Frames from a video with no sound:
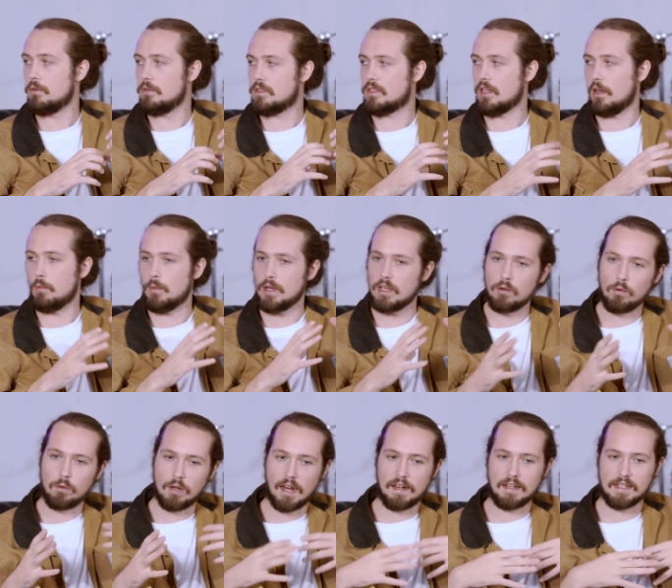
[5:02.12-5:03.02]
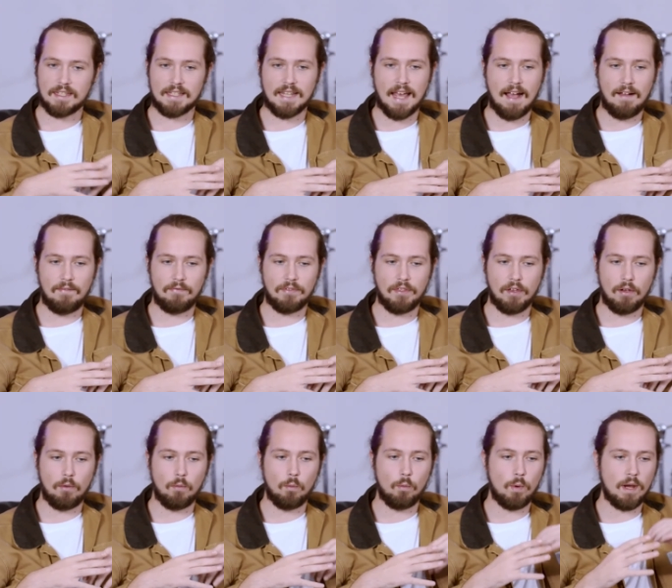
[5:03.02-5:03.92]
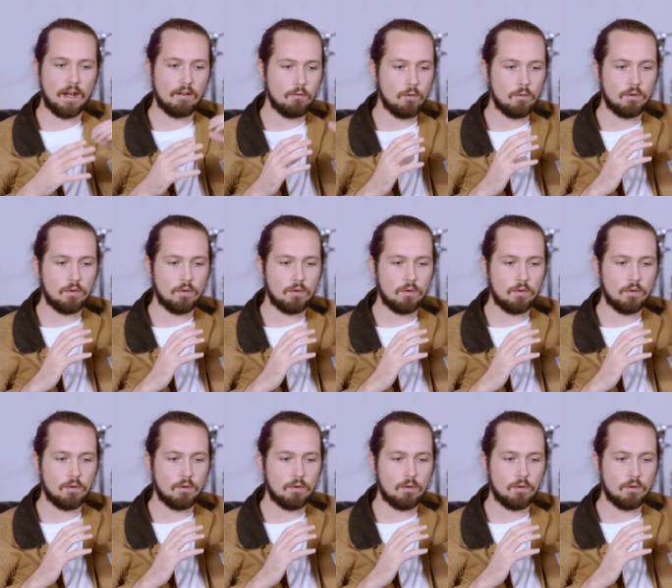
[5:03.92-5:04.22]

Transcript: So we all understand that we're all